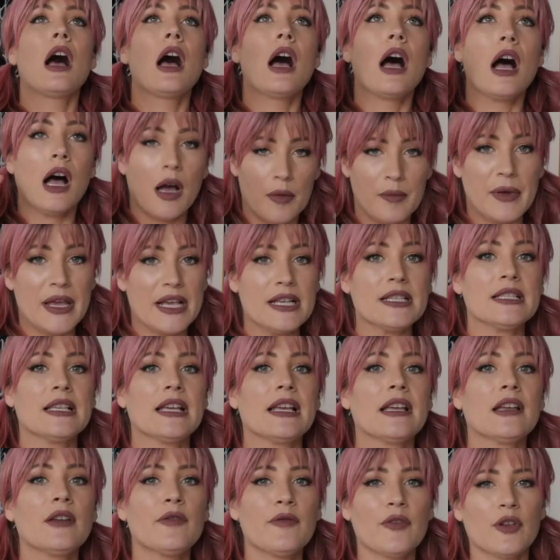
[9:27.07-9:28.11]

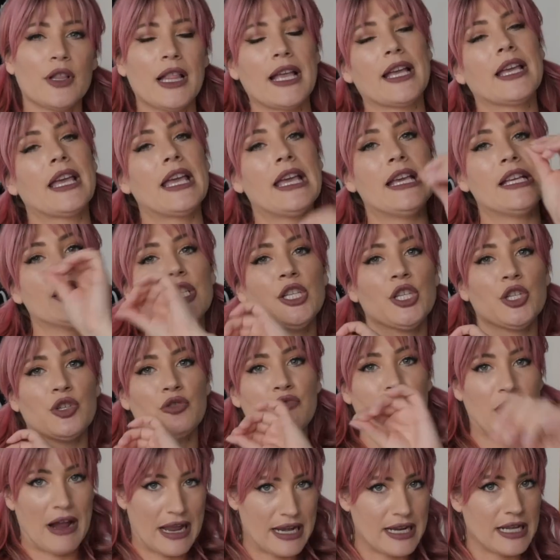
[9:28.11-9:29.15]
amazing for like a
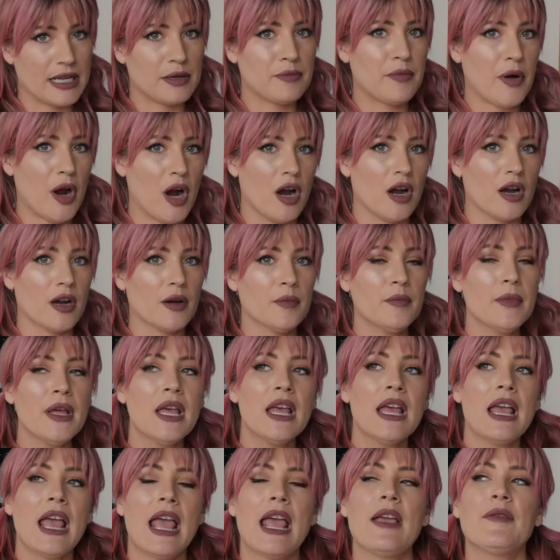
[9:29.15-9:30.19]
shredded parm.
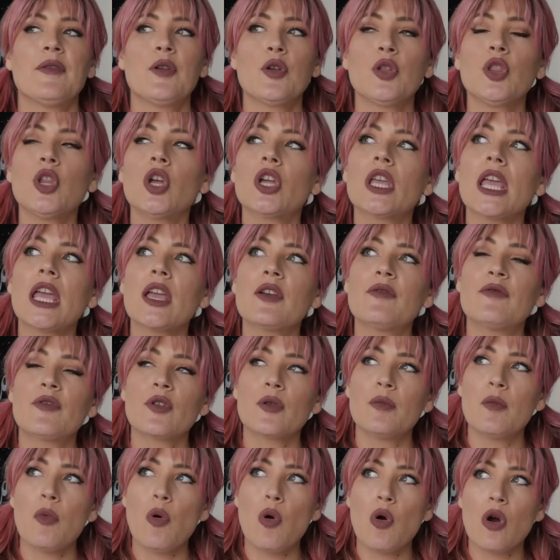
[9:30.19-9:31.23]
If you're looking for
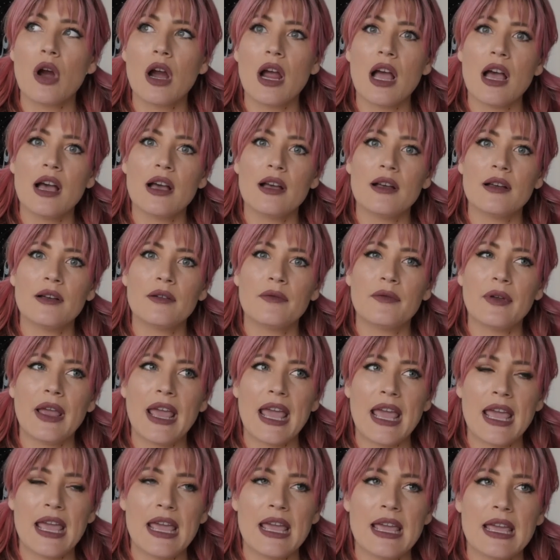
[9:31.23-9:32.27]
more of
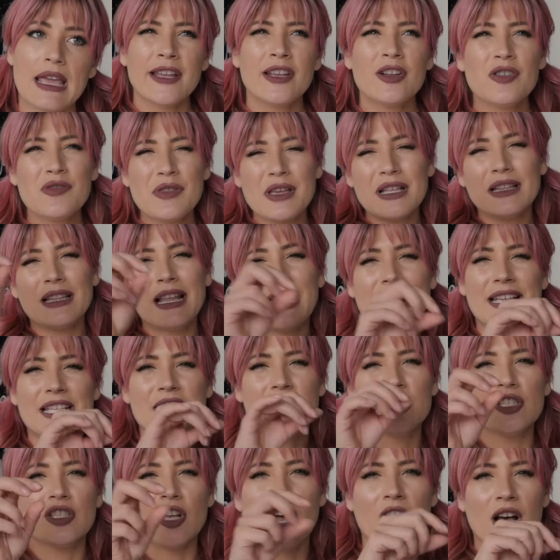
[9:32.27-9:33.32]
a, that like
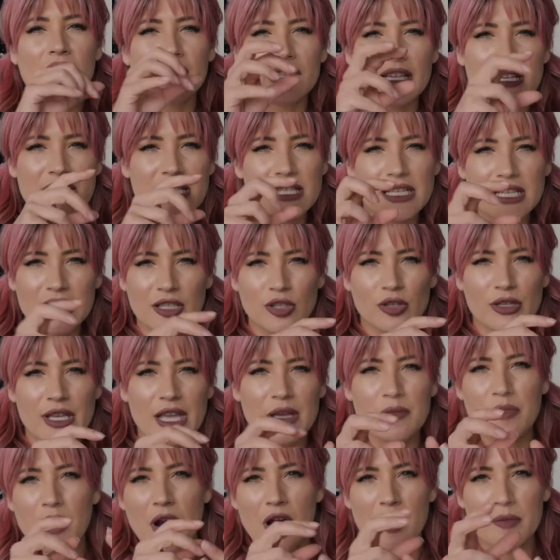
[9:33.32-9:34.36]
sawdusty
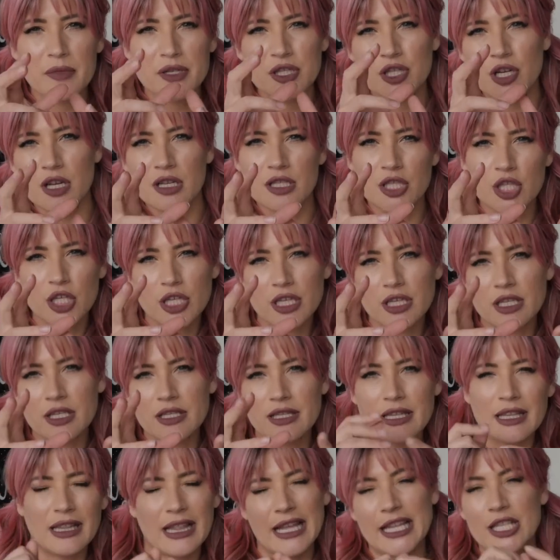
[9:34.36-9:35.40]
looking Parmesan cheese,
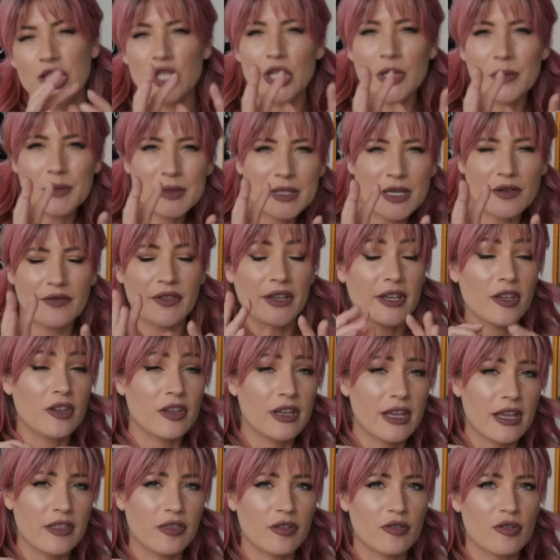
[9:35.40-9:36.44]
the like cheap stuff that you can
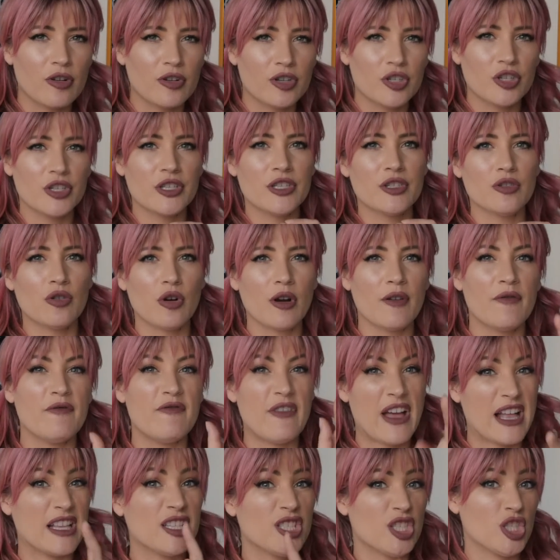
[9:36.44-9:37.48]
get in the grocery store,
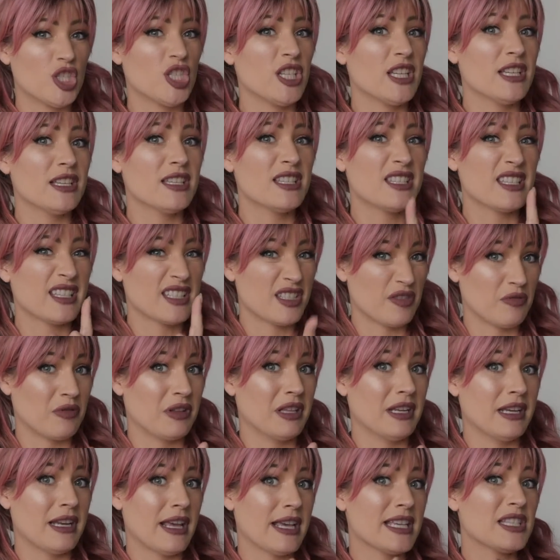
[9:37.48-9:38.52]
Veg Cheese does a
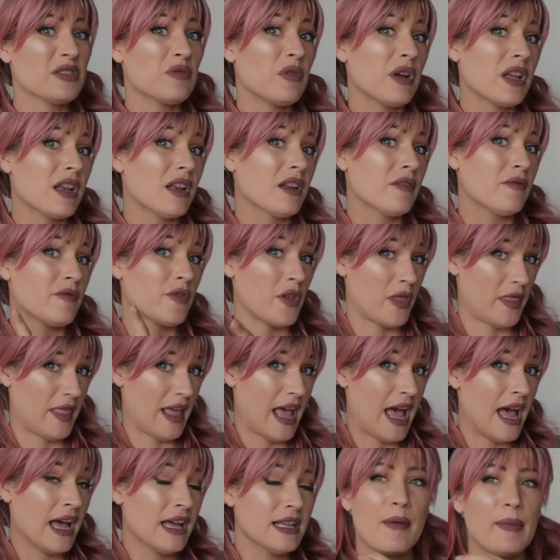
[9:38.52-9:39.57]
really nice one for
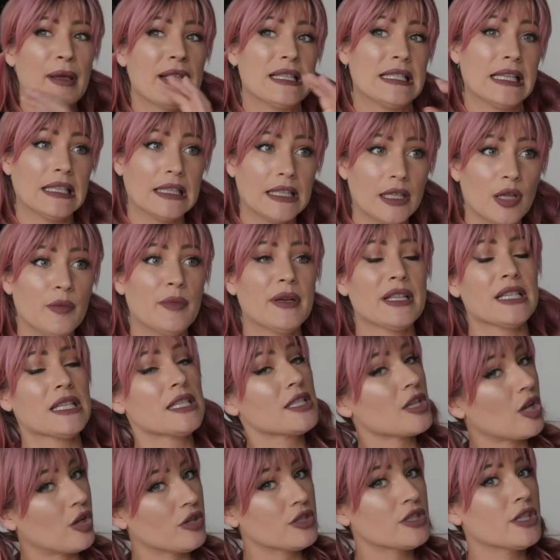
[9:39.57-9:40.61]
that. It's a little bit
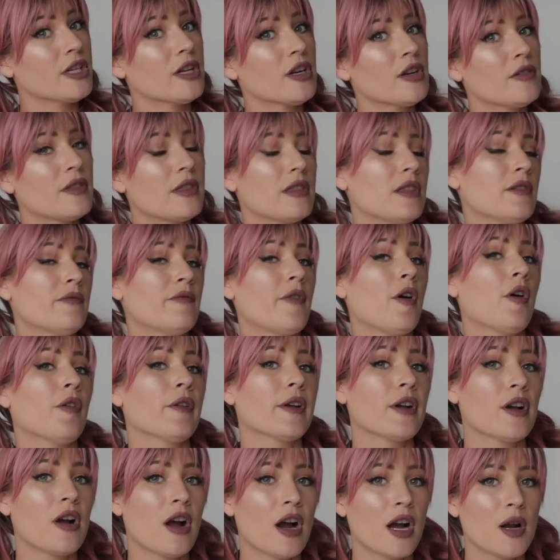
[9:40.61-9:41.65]
saltier than the Follow
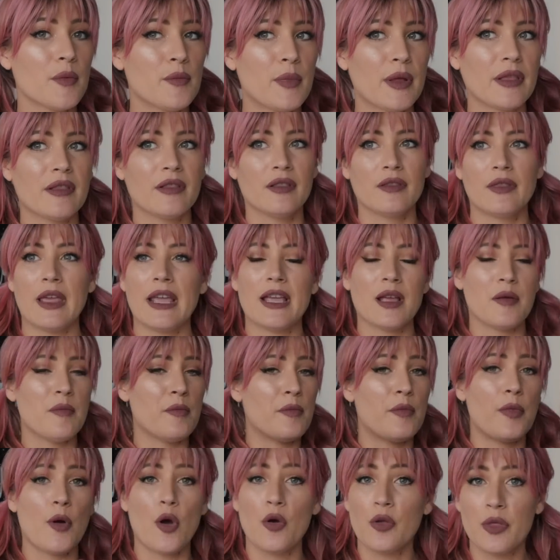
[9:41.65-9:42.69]
Your Heart, but they can
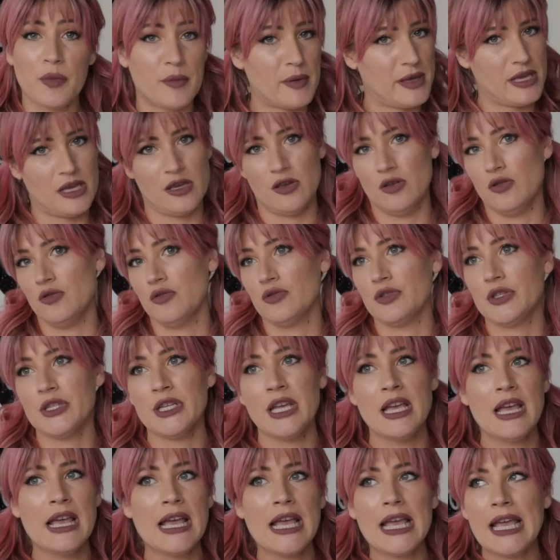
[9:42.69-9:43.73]
both be used
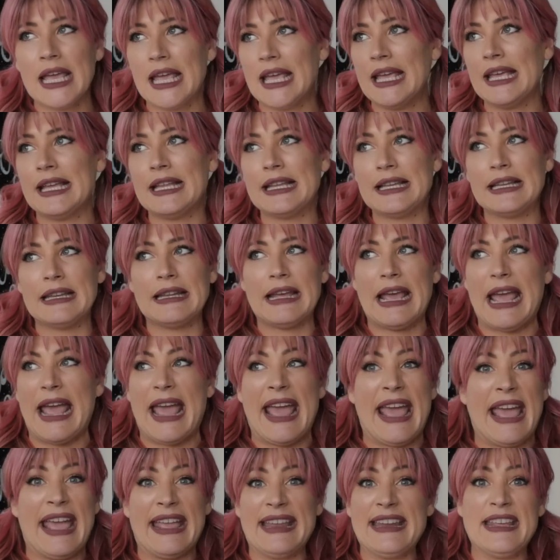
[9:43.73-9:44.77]
in
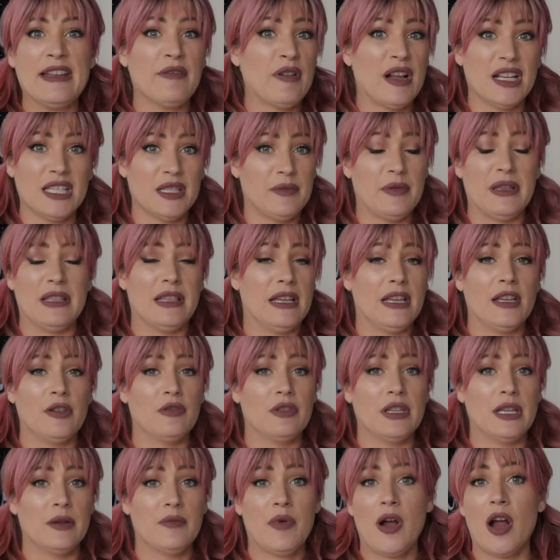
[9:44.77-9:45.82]
any recipe that you
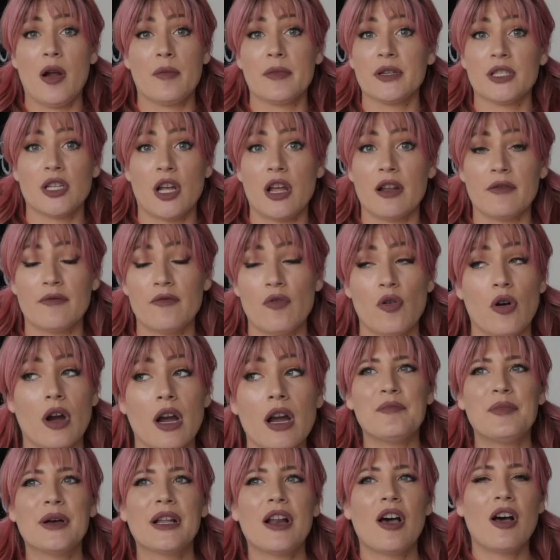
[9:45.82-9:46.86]
need Parmesan
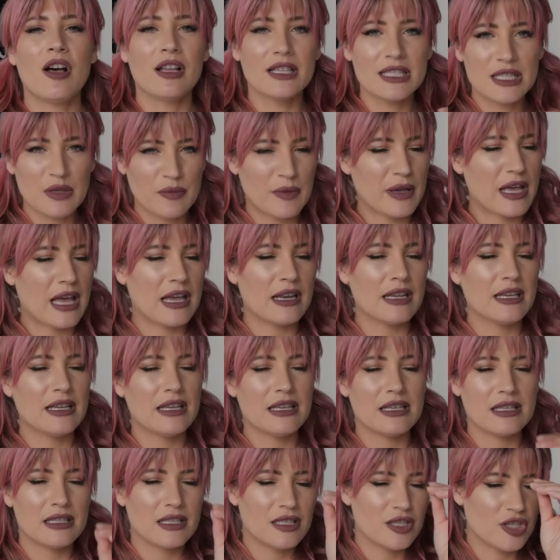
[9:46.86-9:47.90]
for, but on spaghetti
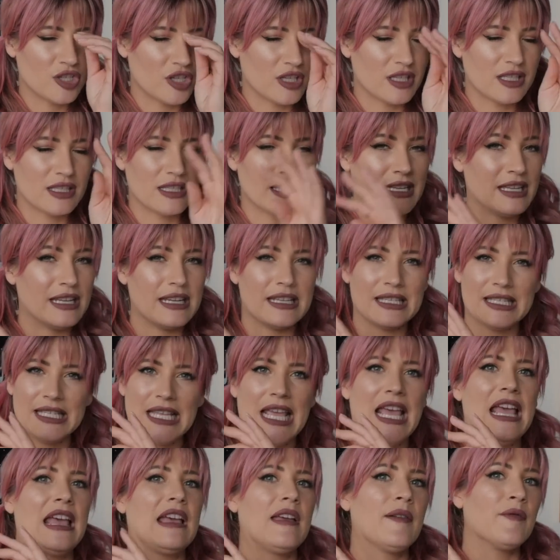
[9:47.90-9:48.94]
is just, it is
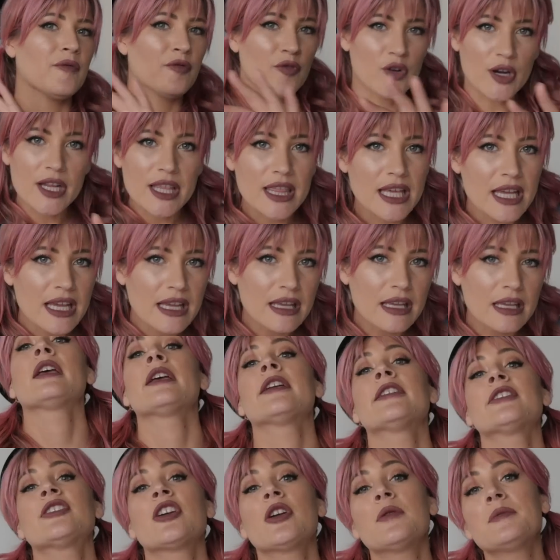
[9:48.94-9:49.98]
everything.
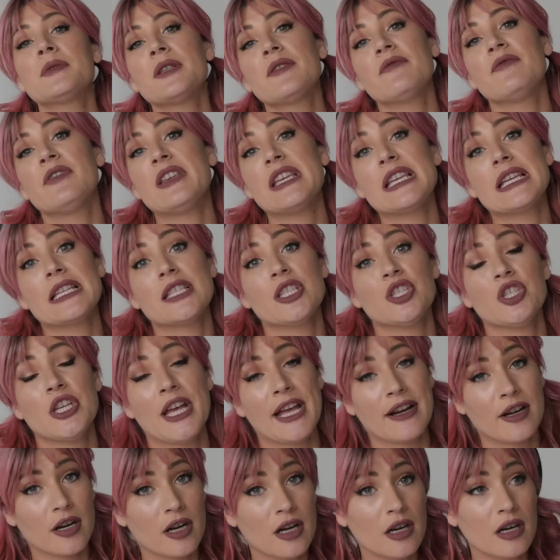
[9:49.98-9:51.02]
In terms of vegan
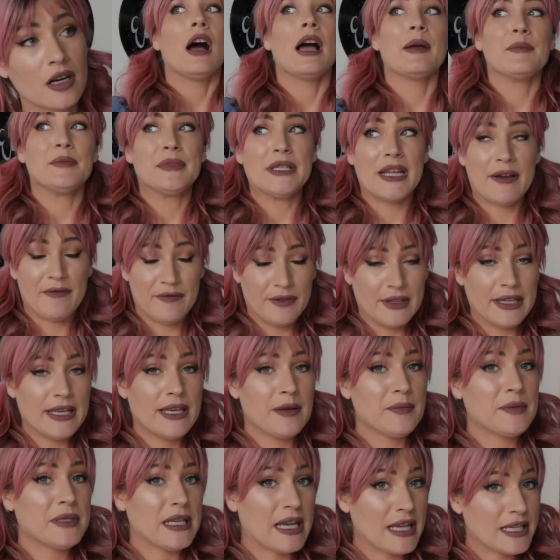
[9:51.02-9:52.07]
cheddar, I'm definitely
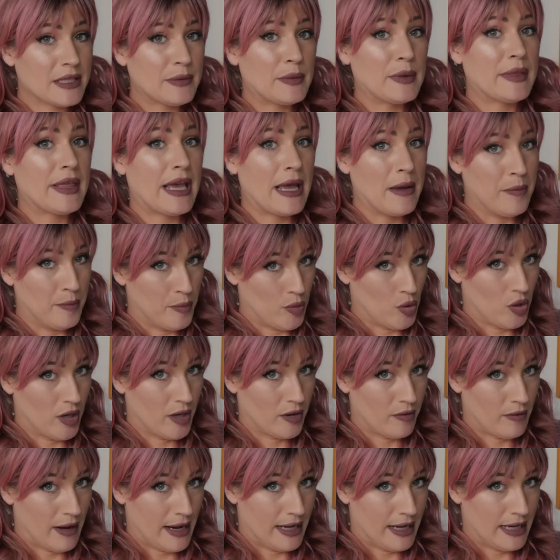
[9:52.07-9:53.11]
obsessed with
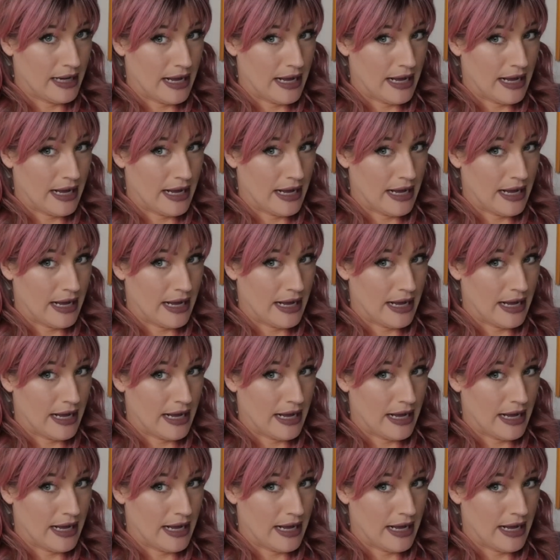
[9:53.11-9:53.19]
Emborg right